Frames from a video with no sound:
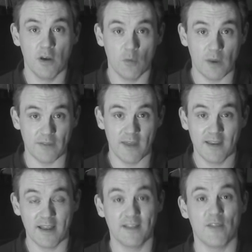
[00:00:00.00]
with
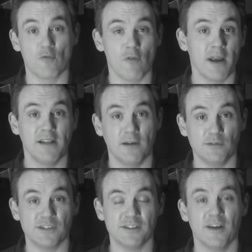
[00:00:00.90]
getting the right
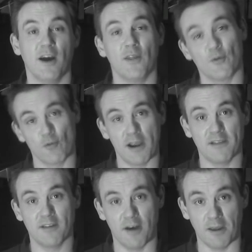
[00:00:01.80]
notes at the right
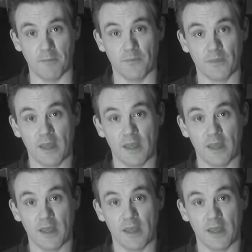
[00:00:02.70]
time.